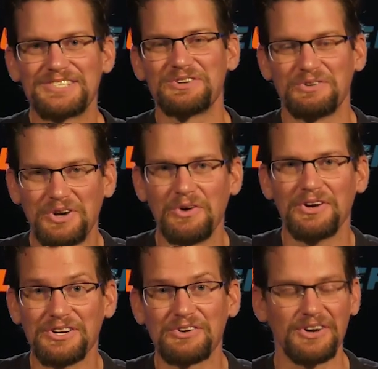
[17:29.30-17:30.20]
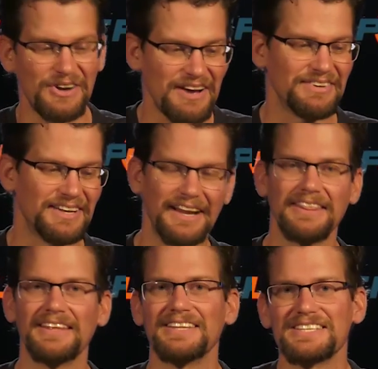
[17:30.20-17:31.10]
So go get a chronograph and I
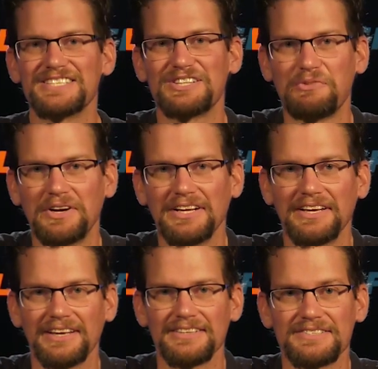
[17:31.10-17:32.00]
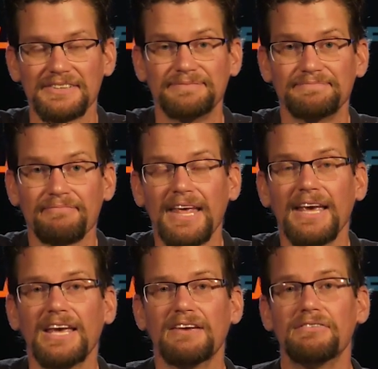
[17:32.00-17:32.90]
think this is the one to get. So
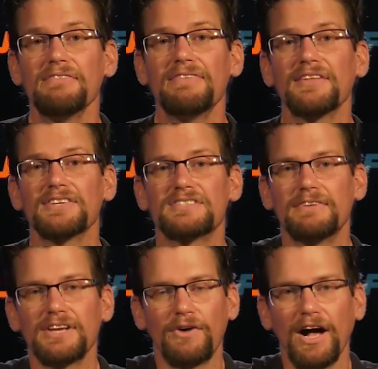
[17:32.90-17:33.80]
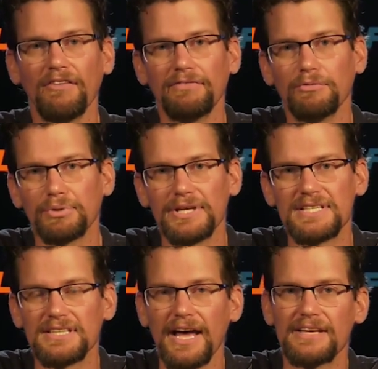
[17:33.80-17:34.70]
if you found this video helpful,
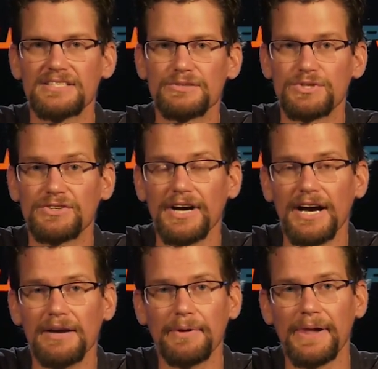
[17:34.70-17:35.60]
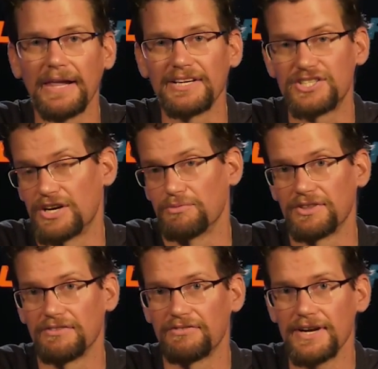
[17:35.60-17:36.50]
please like, subscribe, uh, share it
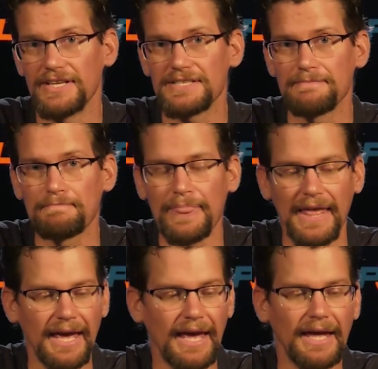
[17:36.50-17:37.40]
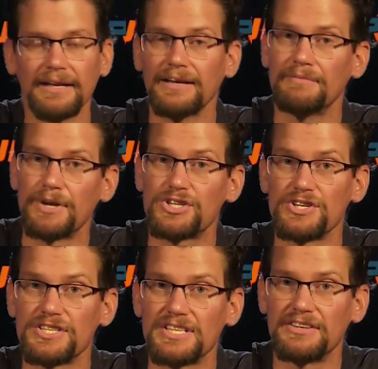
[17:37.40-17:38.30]
with your friends, and uh, make sure
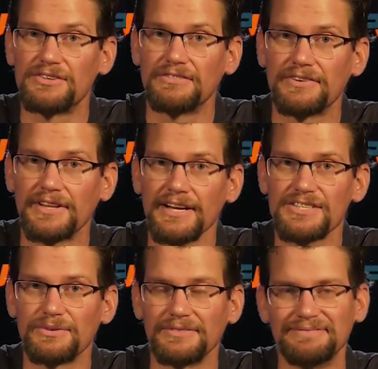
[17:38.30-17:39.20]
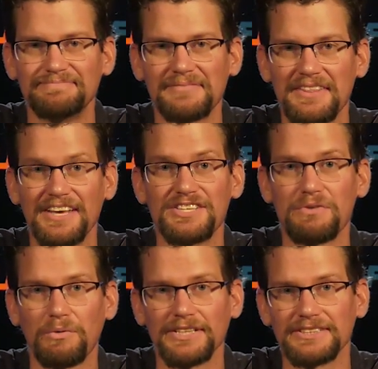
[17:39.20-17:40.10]
you stay tuned for the next one. Thanks
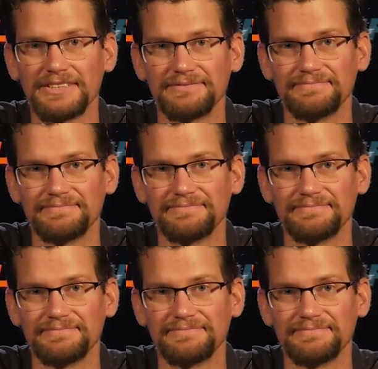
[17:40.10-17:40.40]
for watching.